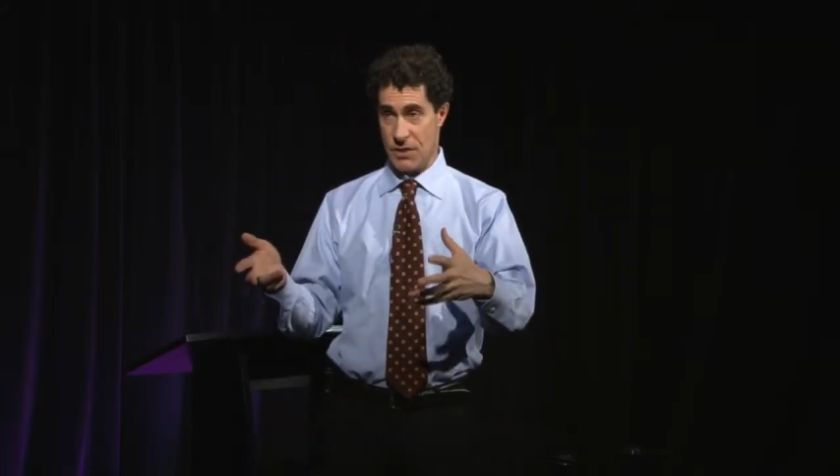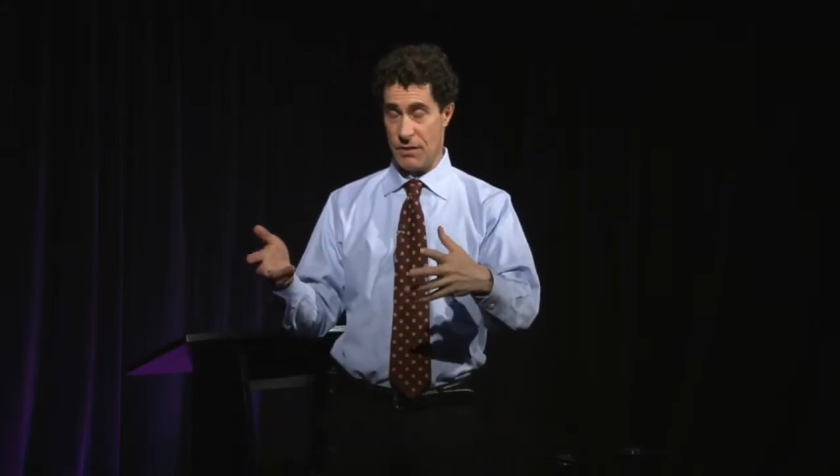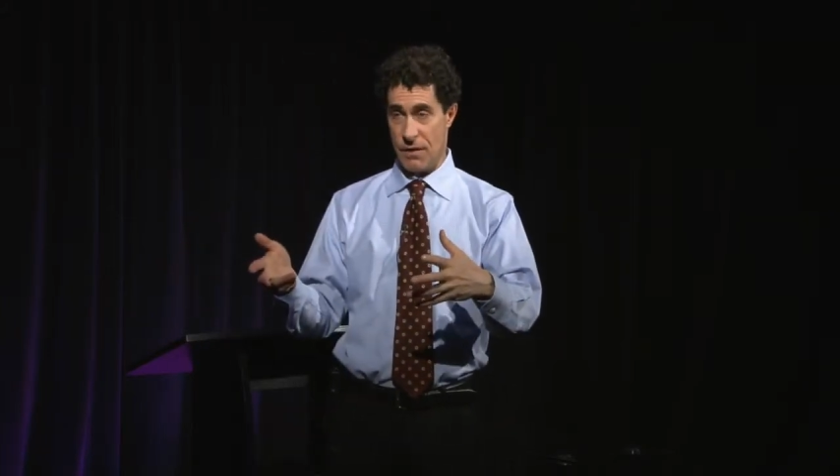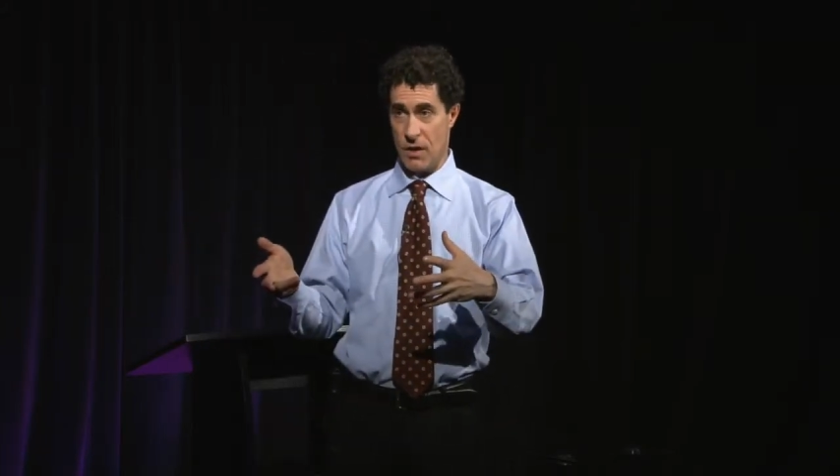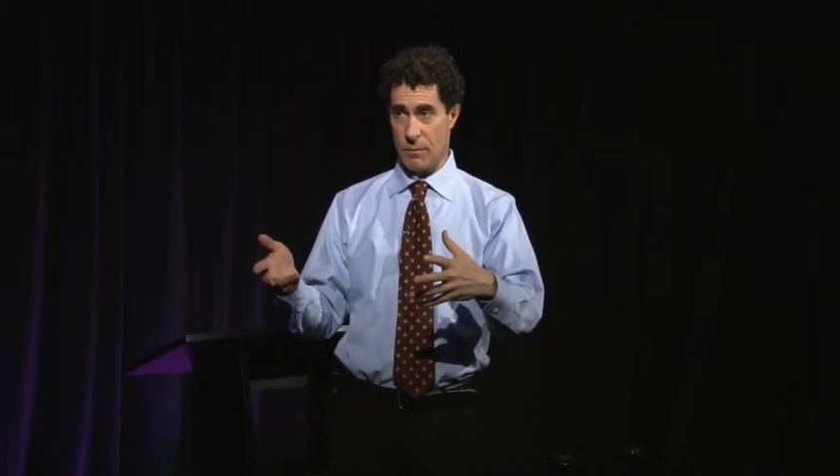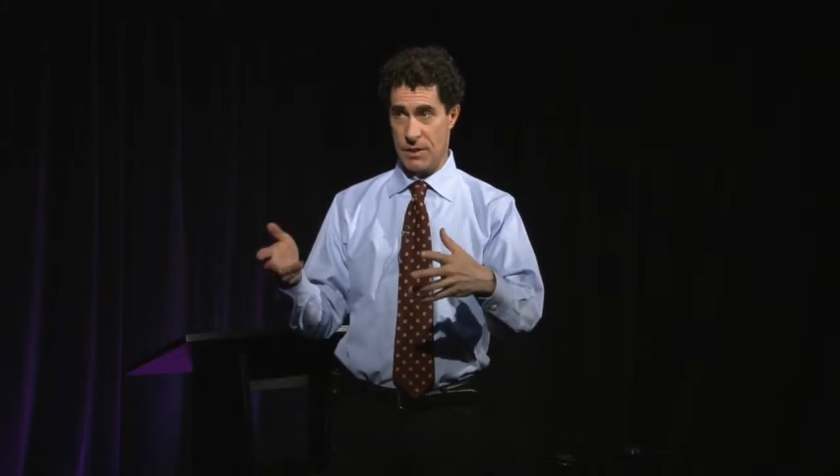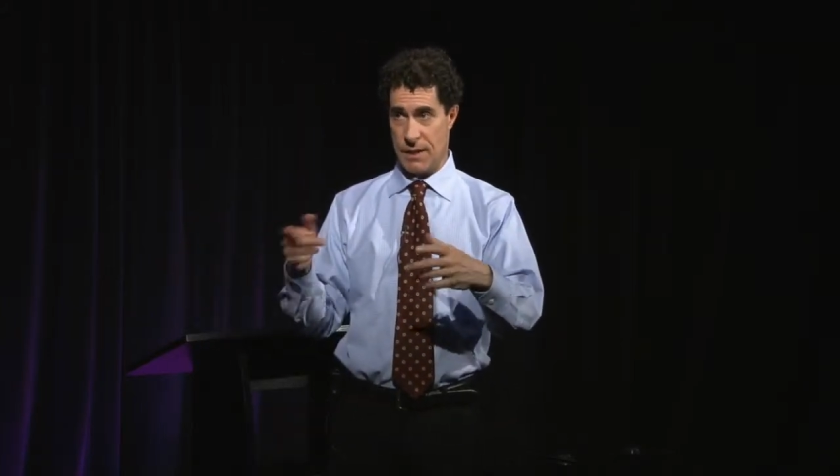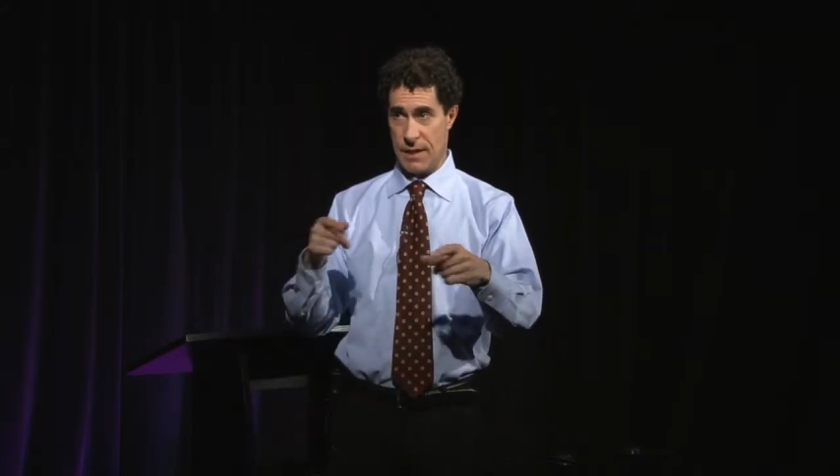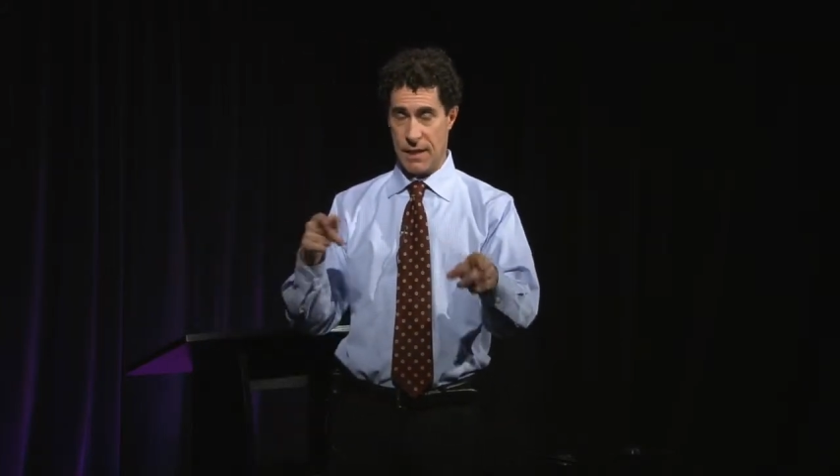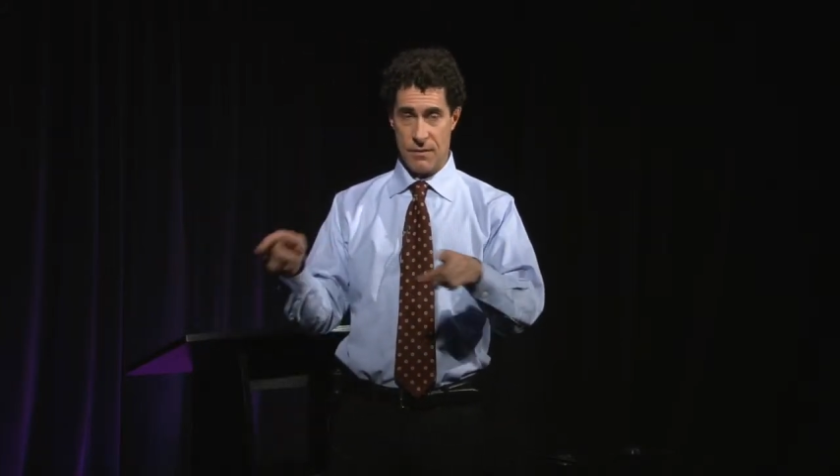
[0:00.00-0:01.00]
vulnerable to
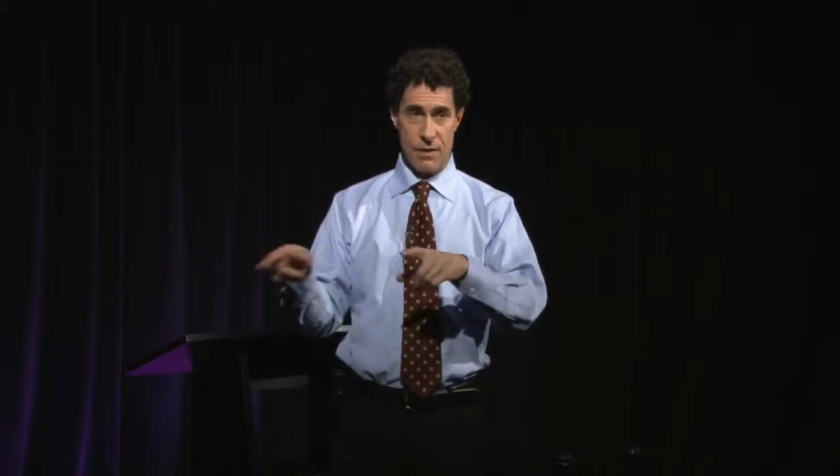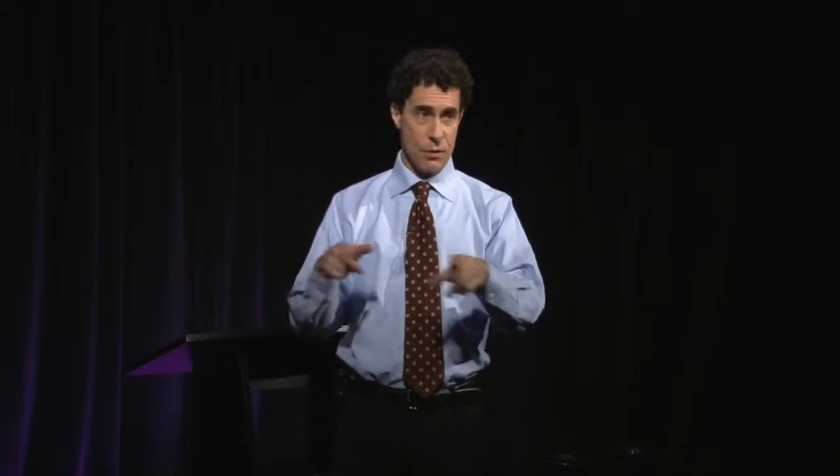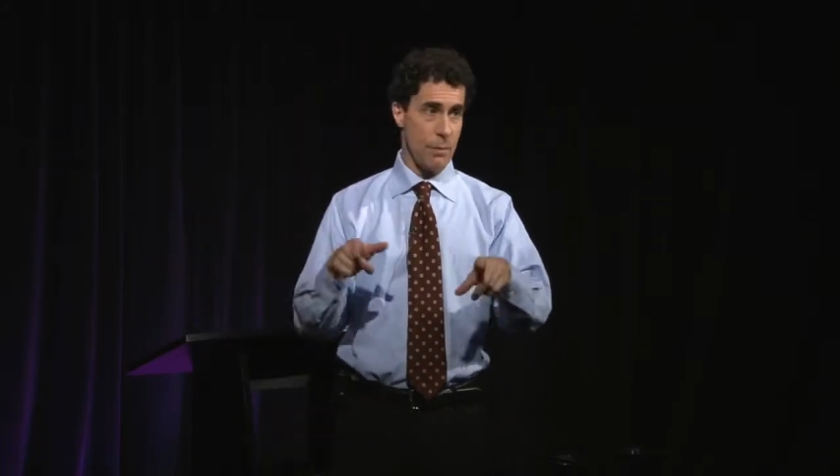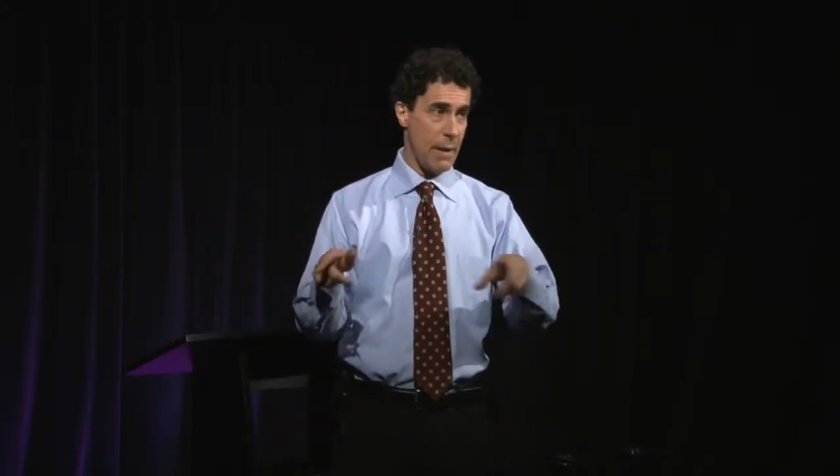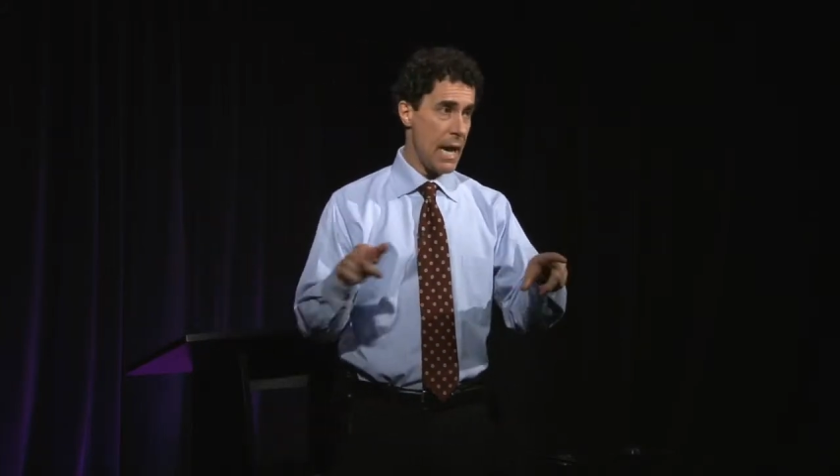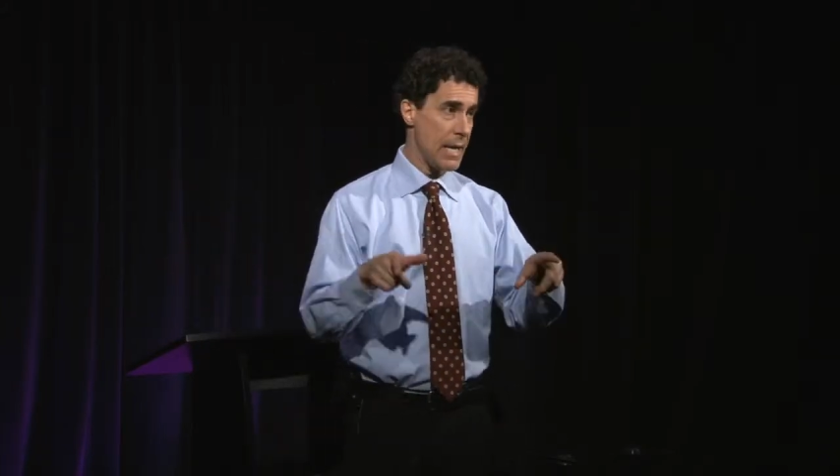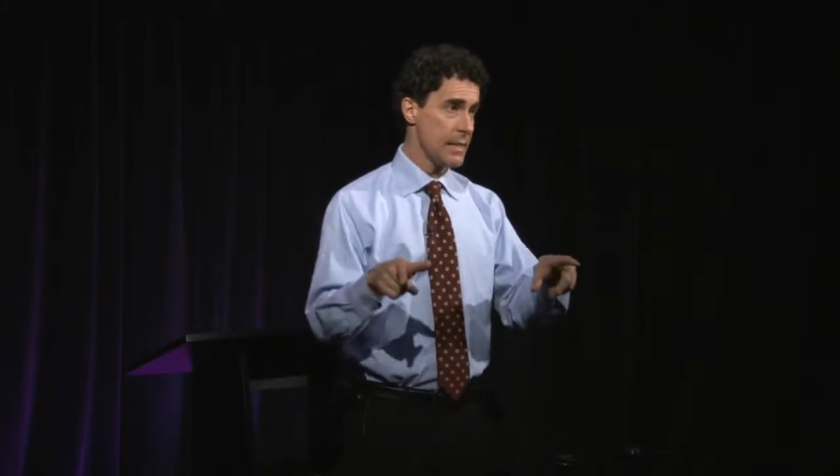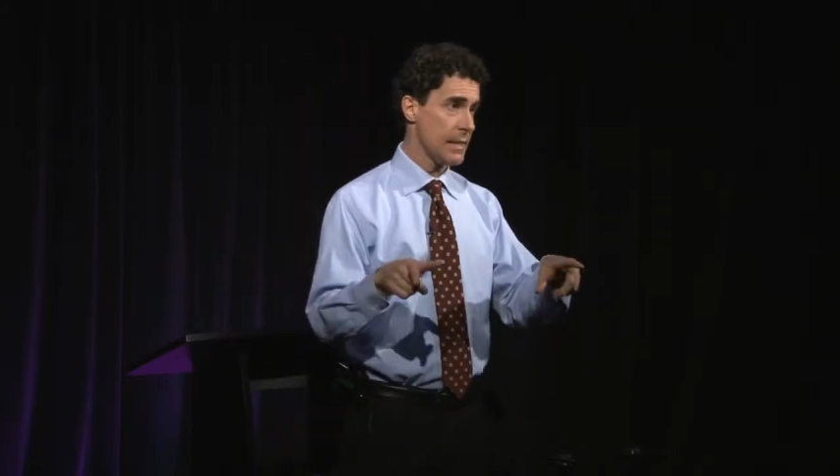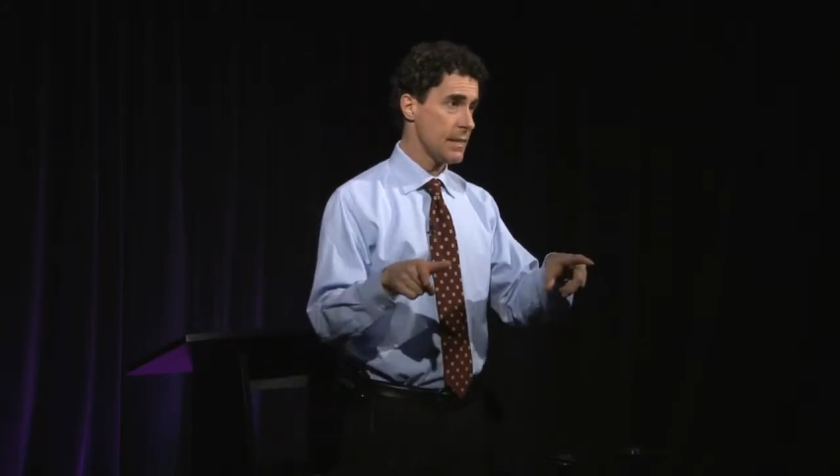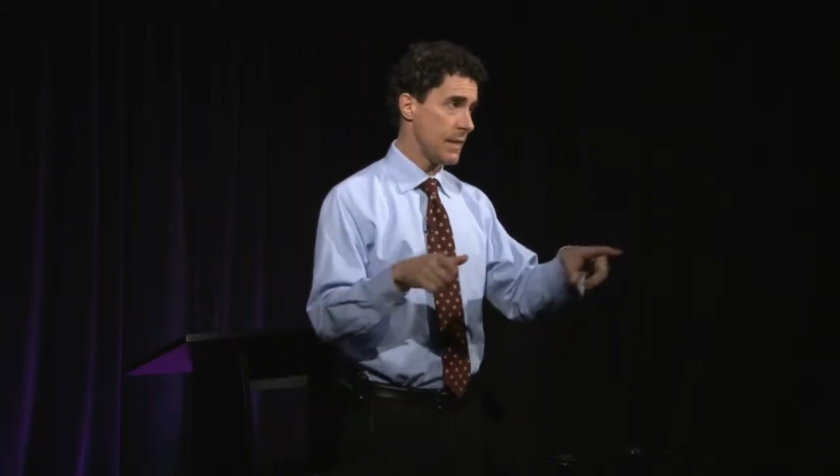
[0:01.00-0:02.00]
the individual biases